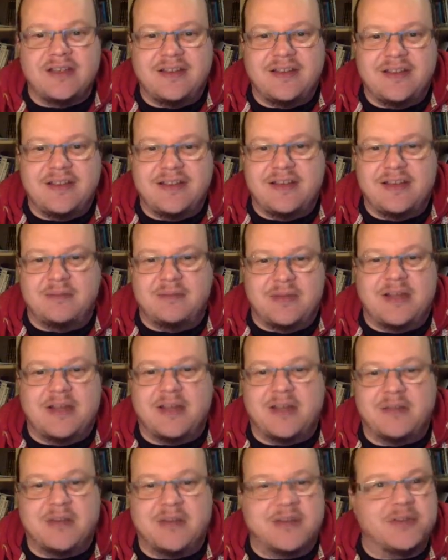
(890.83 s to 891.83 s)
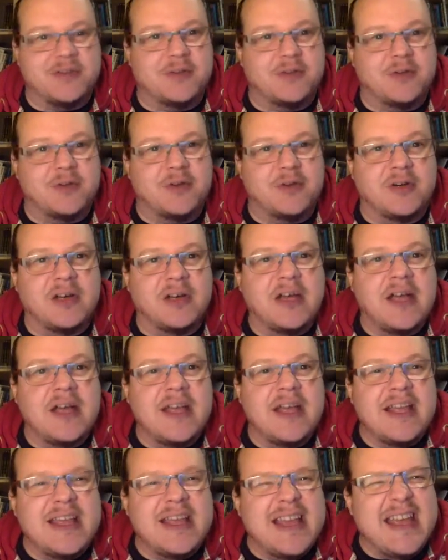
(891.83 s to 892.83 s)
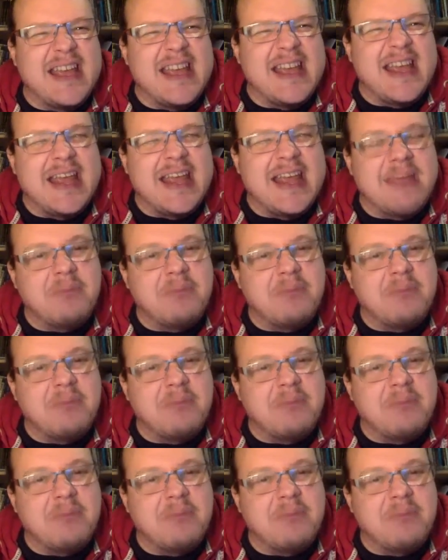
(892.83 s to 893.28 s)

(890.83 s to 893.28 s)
You did a bit in commercial law. Yeah,